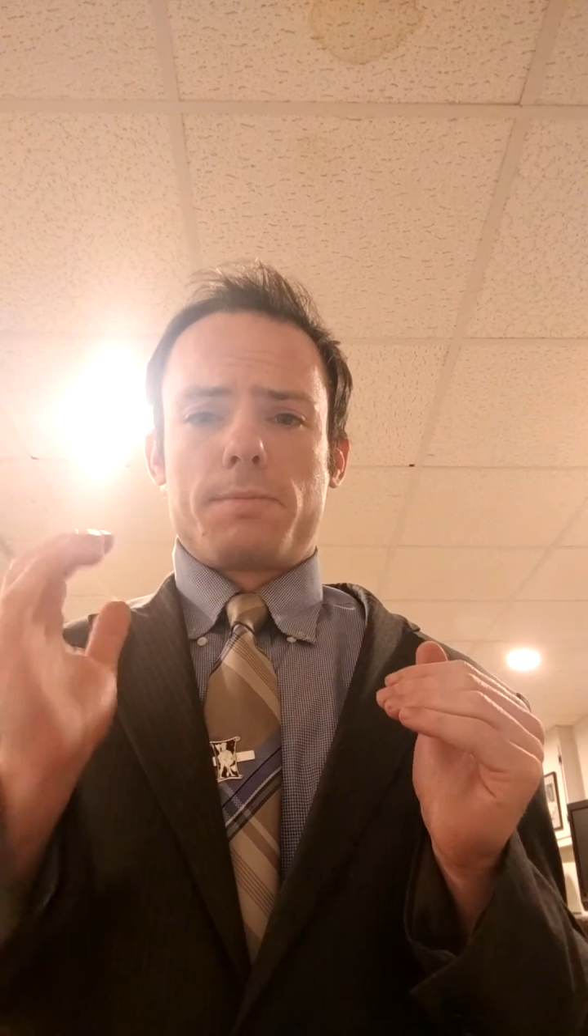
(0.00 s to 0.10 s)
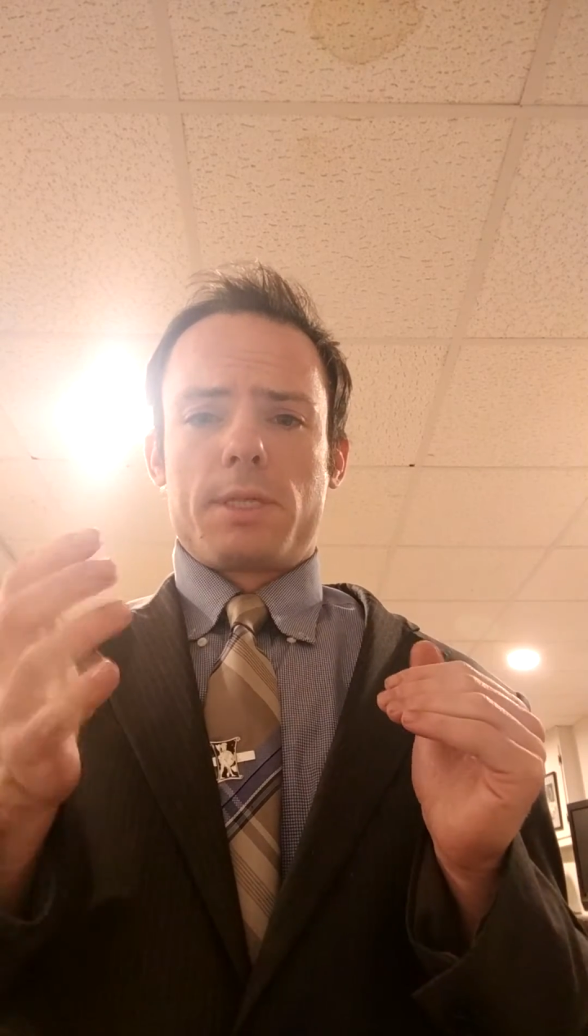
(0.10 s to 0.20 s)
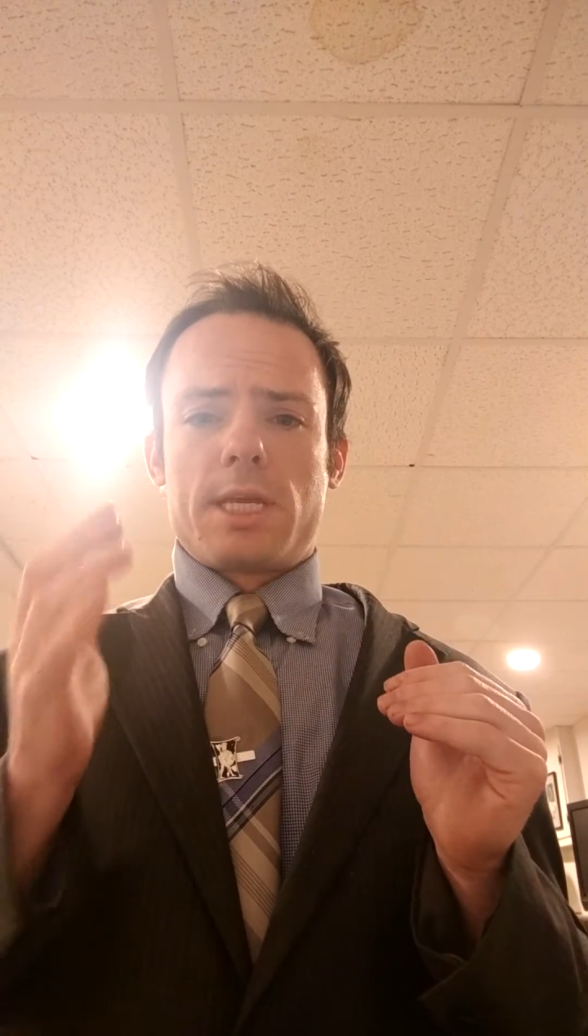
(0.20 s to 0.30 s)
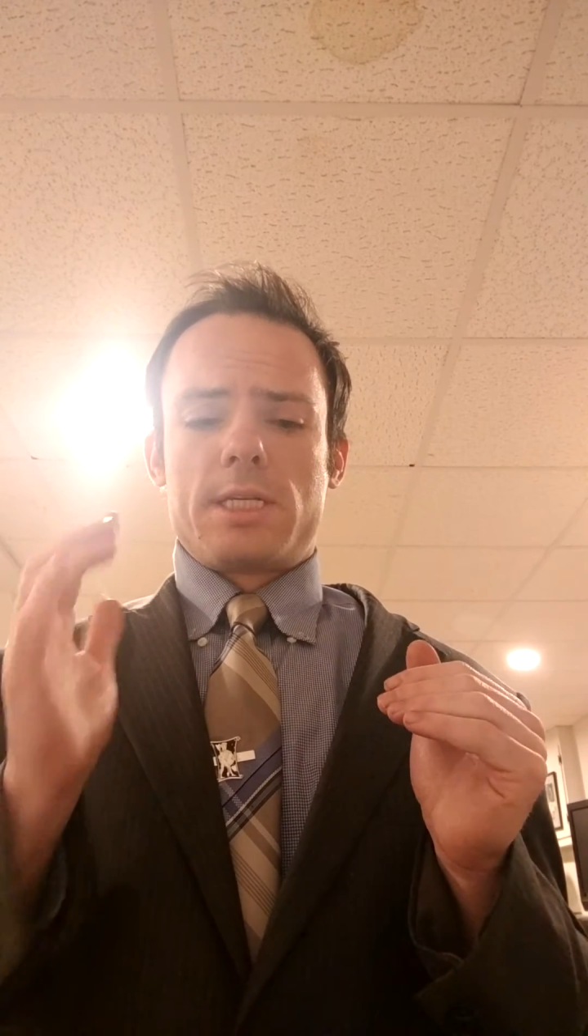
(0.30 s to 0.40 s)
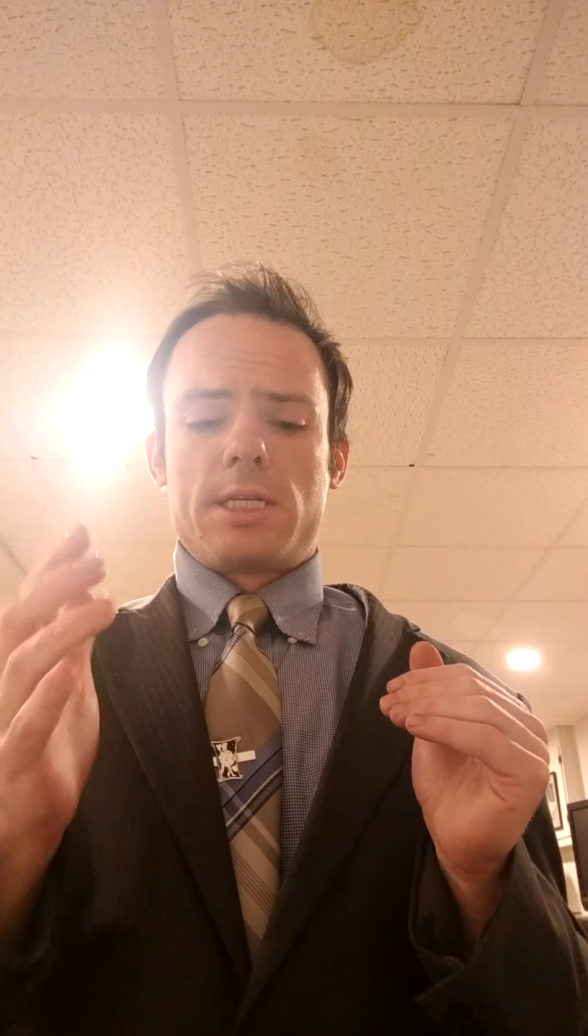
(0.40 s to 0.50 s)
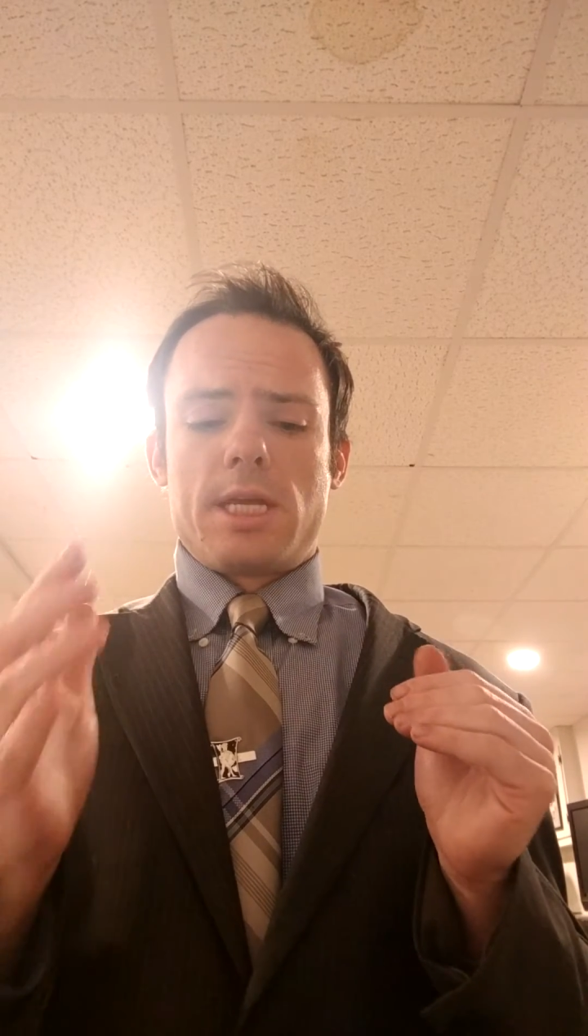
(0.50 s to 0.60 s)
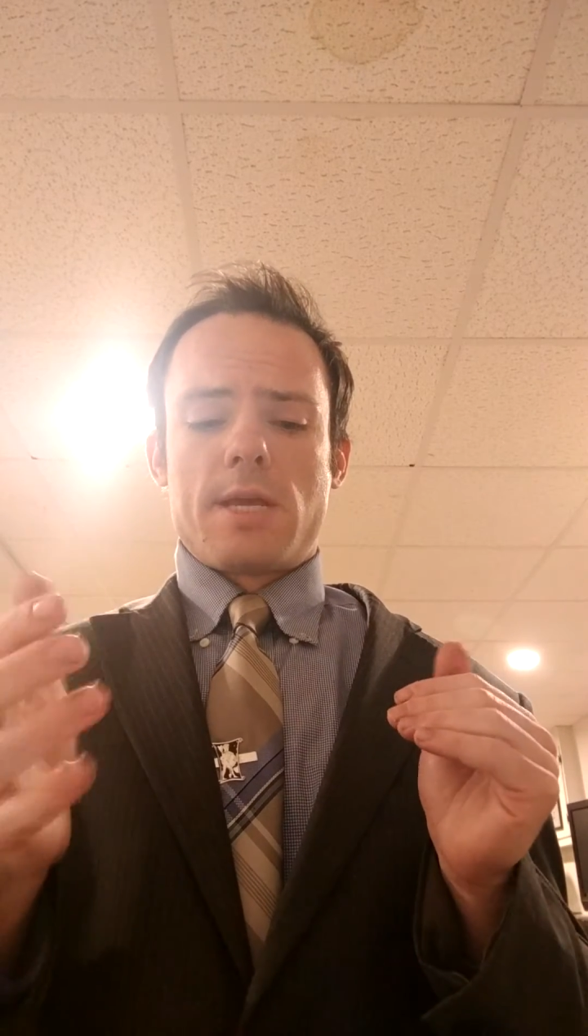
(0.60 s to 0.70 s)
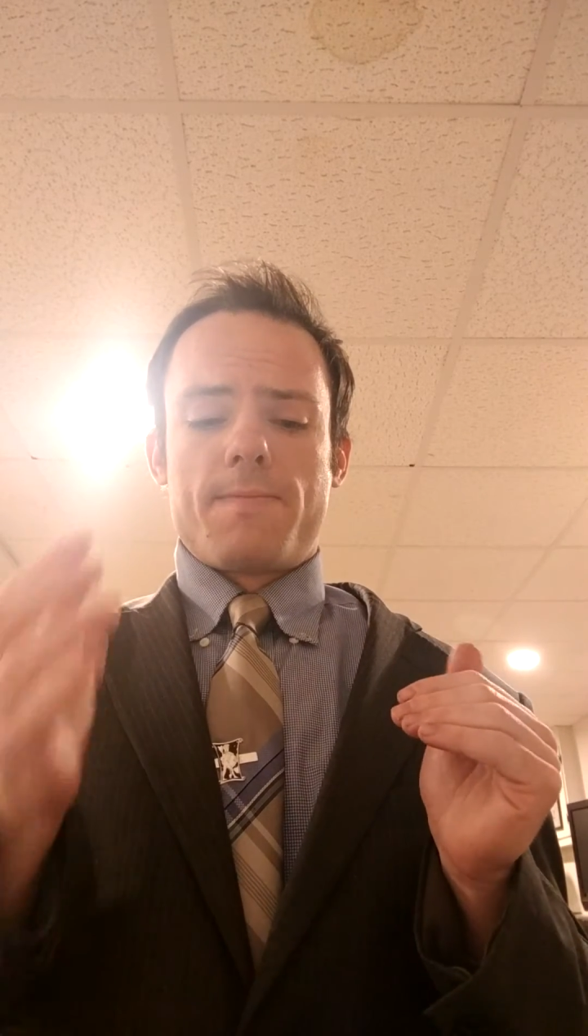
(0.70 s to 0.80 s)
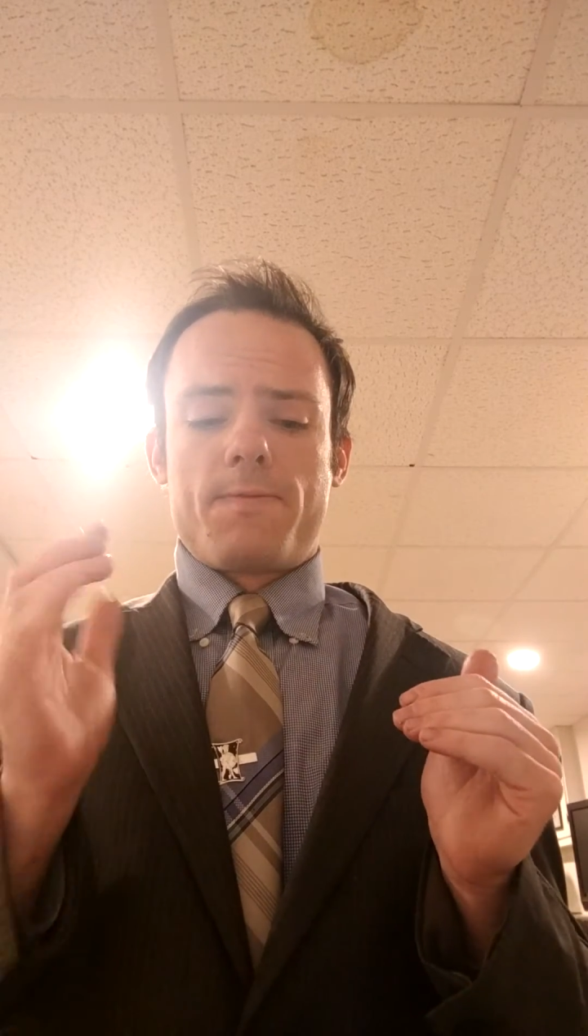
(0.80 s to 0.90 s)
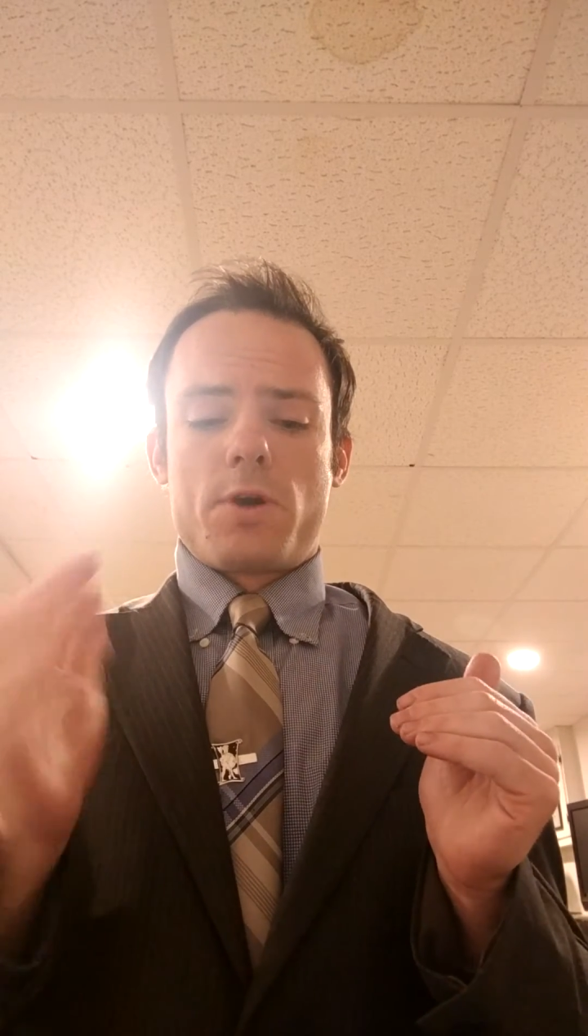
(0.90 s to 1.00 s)
but they see
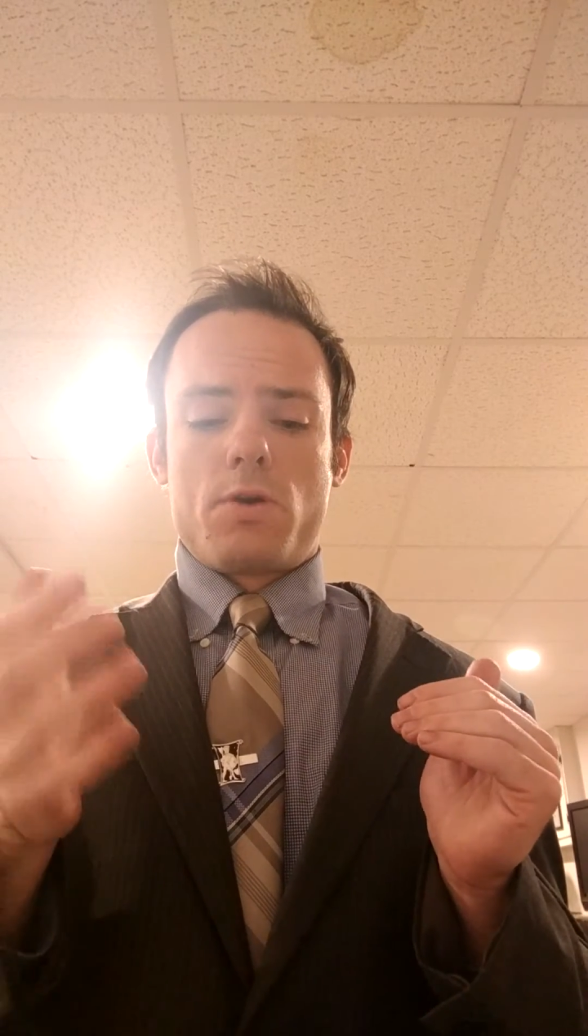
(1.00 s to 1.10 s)
him for